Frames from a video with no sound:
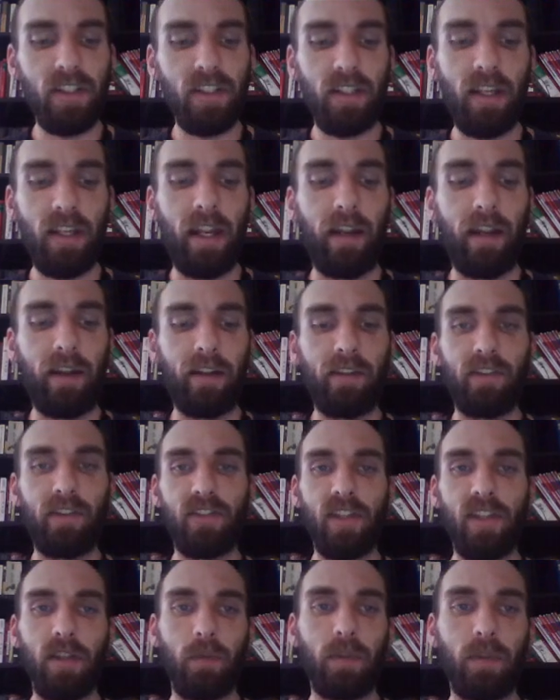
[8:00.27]
and there's
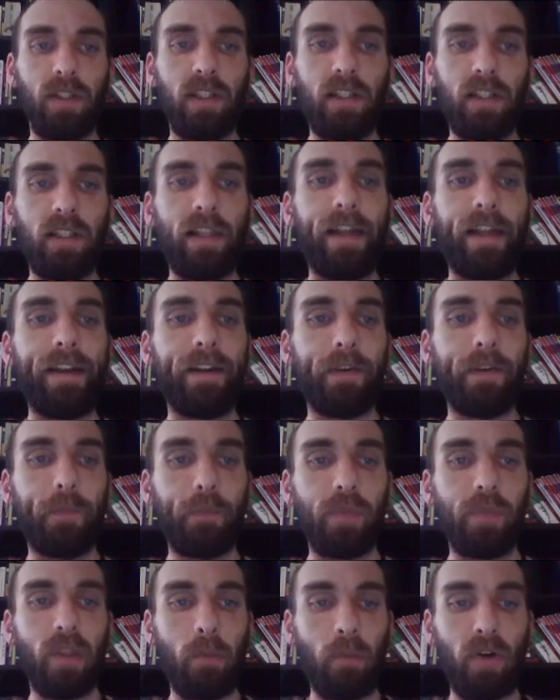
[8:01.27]
nothing really like
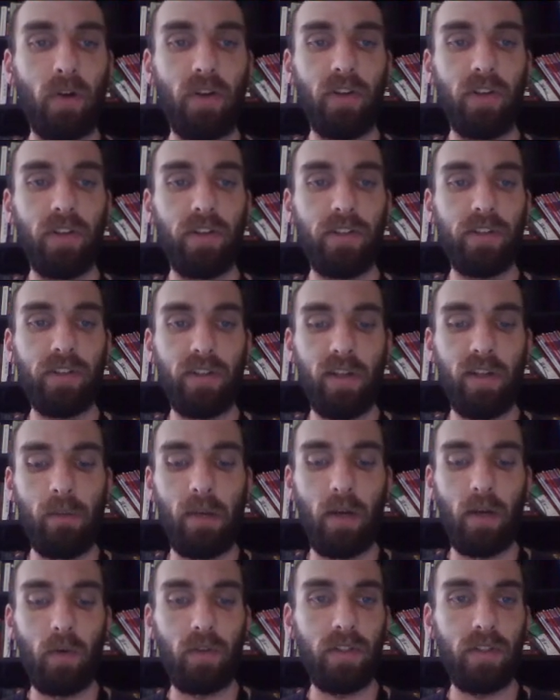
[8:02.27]
pertinent
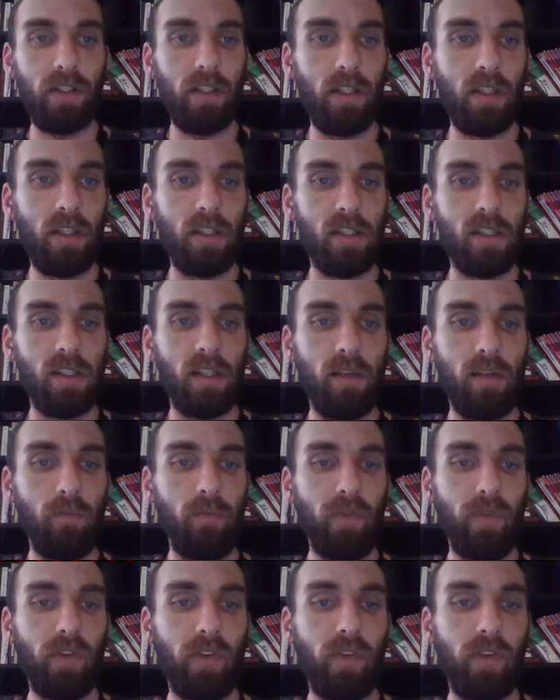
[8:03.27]
about the
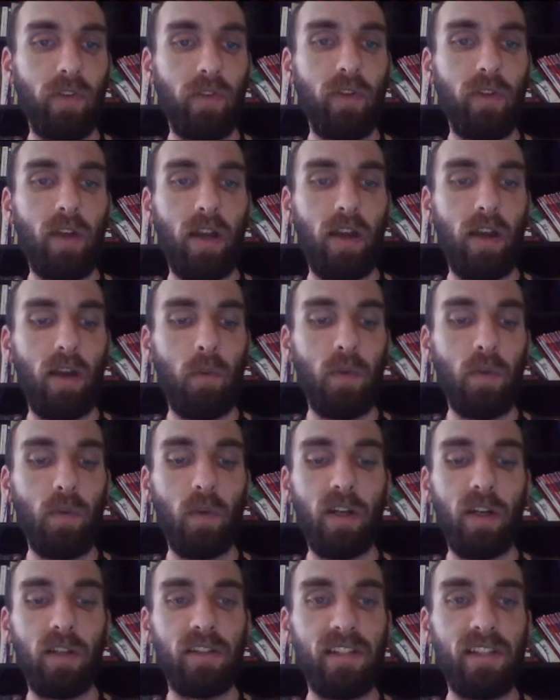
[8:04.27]
slums. We want
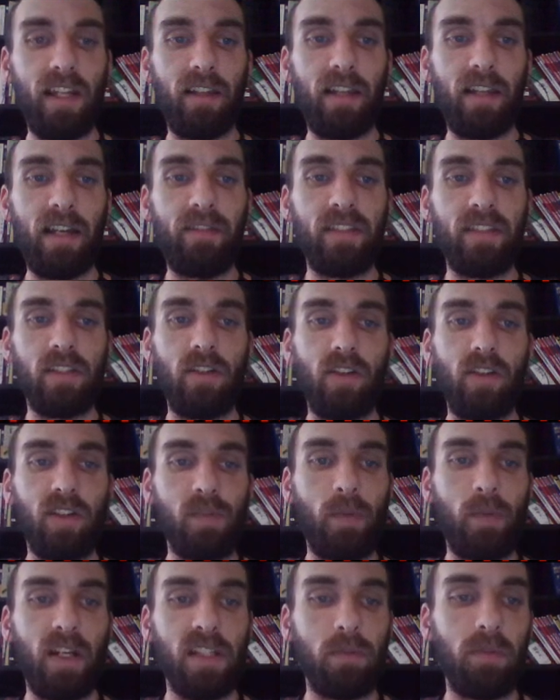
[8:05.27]
to stay alive as long as
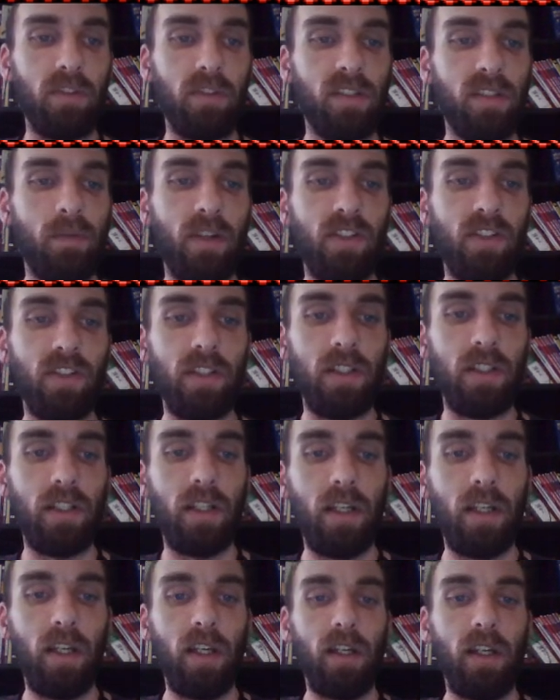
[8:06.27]
possible, especially
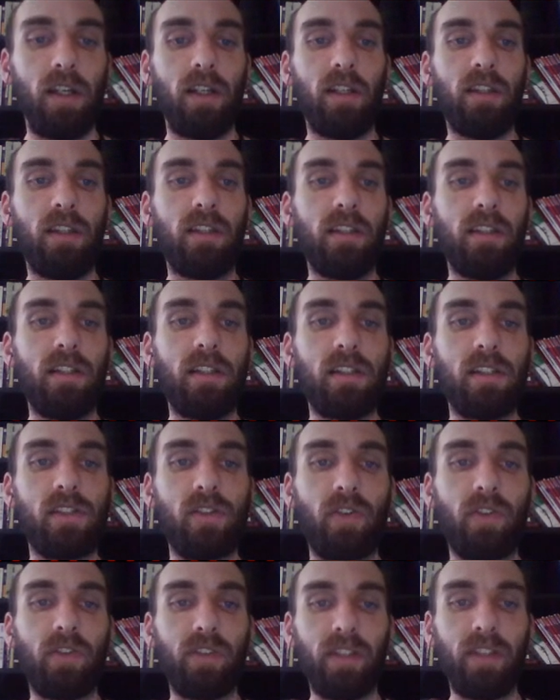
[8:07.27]
in these
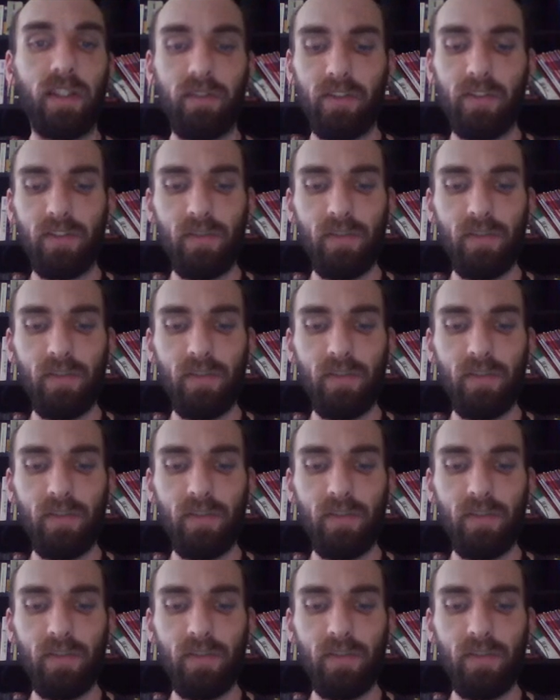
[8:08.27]
early levels.